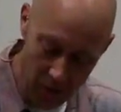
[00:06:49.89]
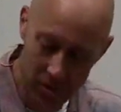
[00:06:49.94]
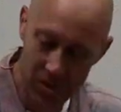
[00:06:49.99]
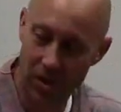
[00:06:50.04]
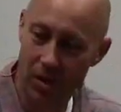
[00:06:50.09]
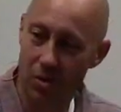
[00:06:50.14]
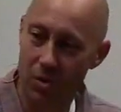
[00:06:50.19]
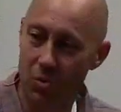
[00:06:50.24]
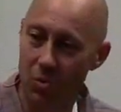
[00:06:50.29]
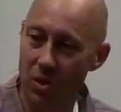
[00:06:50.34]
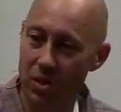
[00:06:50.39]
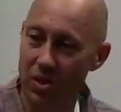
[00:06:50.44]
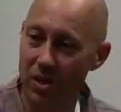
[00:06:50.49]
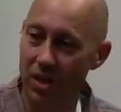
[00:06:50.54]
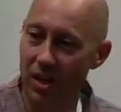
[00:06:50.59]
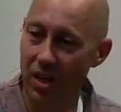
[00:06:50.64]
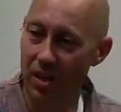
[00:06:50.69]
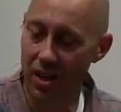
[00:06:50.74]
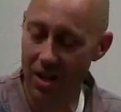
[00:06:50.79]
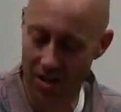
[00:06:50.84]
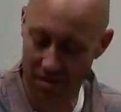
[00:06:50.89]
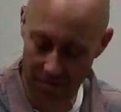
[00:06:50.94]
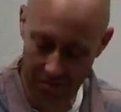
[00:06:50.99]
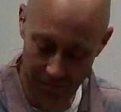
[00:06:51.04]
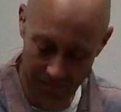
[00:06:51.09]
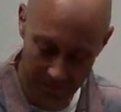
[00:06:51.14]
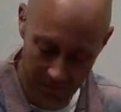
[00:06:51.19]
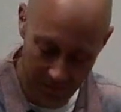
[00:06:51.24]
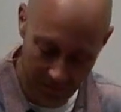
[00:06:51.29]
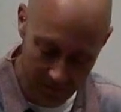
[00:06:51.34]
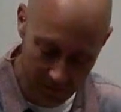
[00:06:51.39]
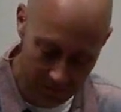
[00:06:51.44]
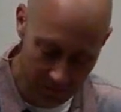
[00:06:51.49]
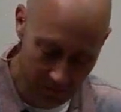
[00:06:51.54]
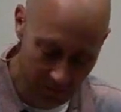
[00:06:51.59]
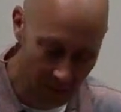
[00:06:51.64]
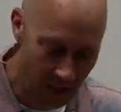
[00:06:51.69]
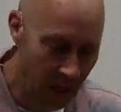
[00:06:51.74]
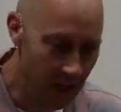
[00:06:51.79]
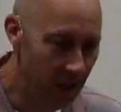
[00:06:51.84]
that he was once again in,
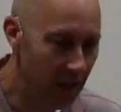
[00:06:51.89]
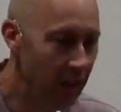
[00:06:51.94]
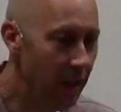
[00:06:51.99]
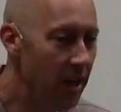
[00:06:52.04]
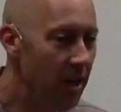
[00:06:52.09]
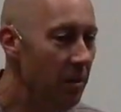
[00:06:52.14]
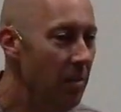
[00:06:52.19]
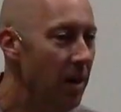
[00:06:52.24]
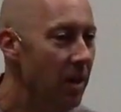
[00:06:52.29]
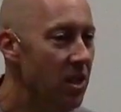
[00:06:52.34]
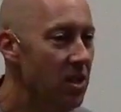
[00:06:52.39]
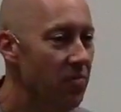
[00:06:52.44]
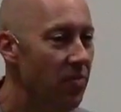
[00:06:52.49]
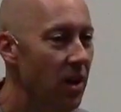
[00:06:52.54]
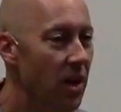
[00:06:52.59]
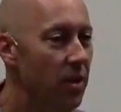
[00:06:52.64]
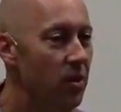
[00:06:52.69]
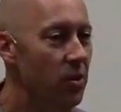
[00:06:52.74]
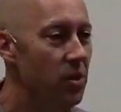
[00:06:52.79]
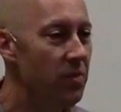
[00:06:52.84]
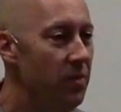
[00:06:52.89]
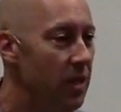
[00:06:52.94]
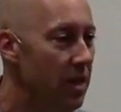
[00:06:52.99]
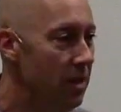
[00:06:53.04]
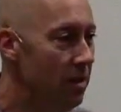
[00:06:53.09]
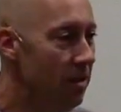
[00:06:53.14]
and he laid them at his father's feet.